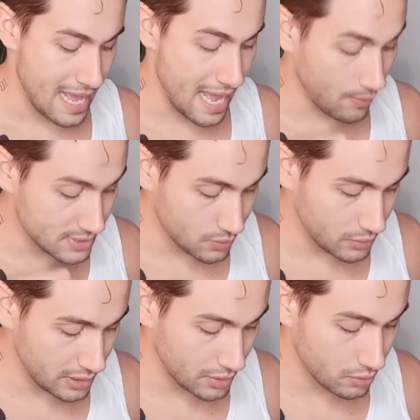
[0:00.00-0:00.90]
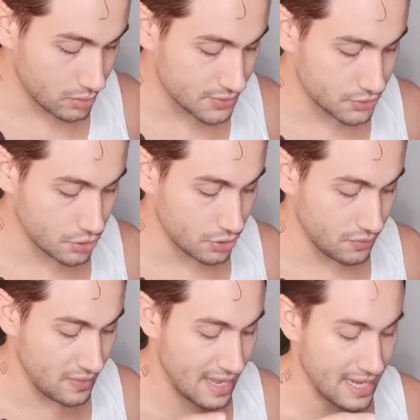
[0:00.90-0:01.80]
I was a little
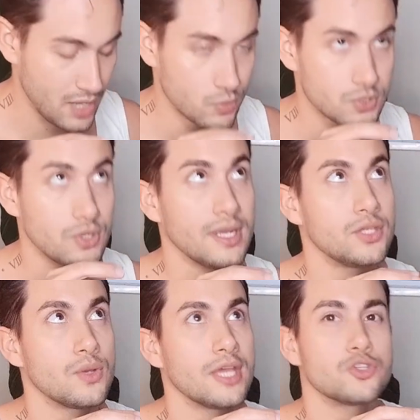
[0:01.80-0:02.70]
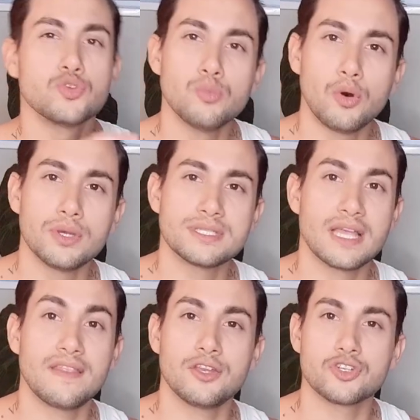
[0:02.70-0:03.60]
concerned that it was going to get too moist
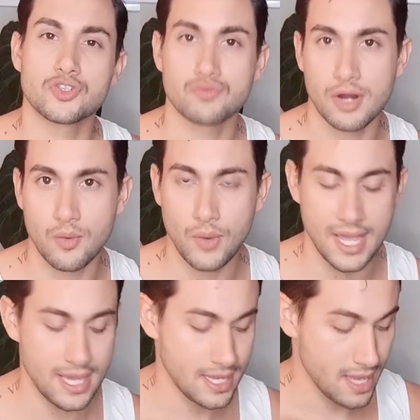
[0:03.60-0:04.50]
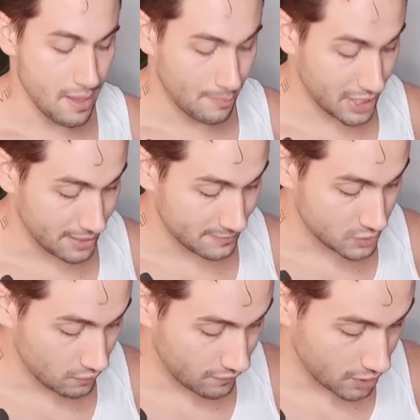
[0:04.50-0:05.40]
and then just rot away. But
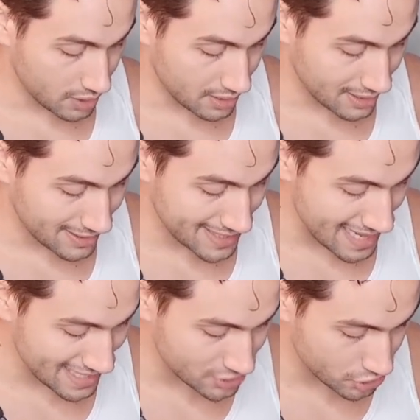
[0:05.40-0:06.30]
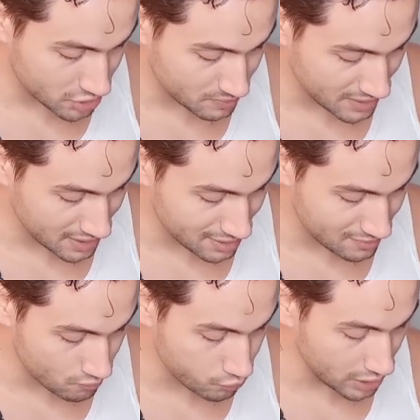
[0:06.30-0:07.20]
so far it has just been
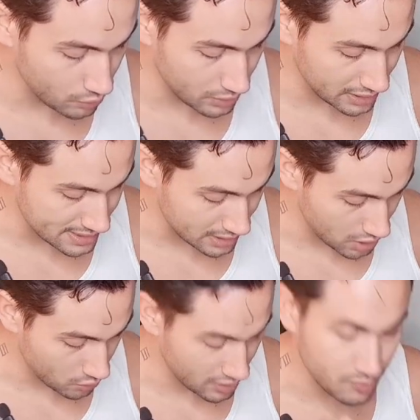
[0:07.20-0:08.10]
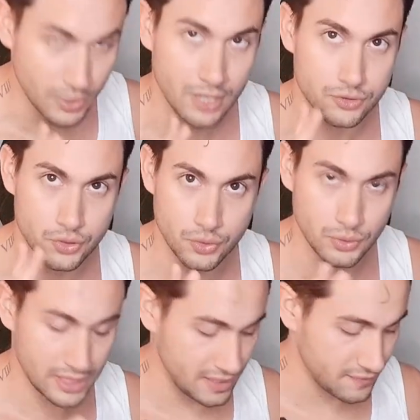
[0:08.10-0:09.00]
really, really slow. It put out 2 new
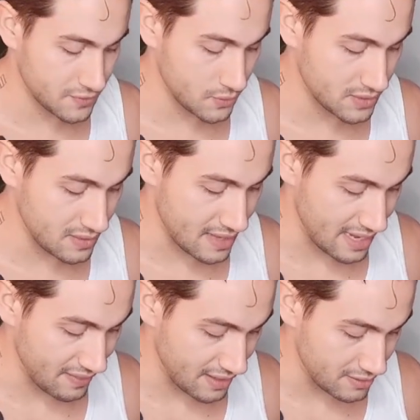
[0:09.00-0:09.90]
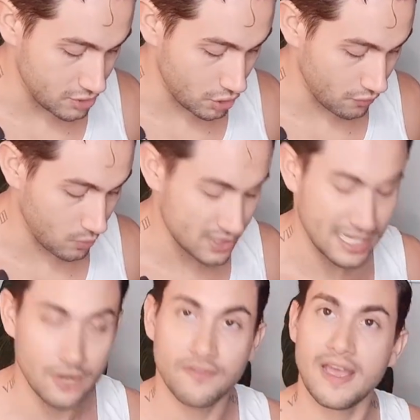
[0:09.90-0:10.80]
leaves, you see that, and then the other one's
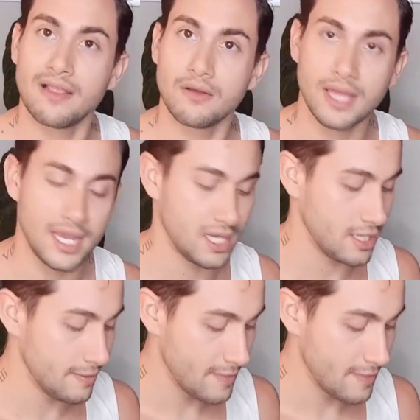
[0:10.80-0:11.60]
kind of elongated.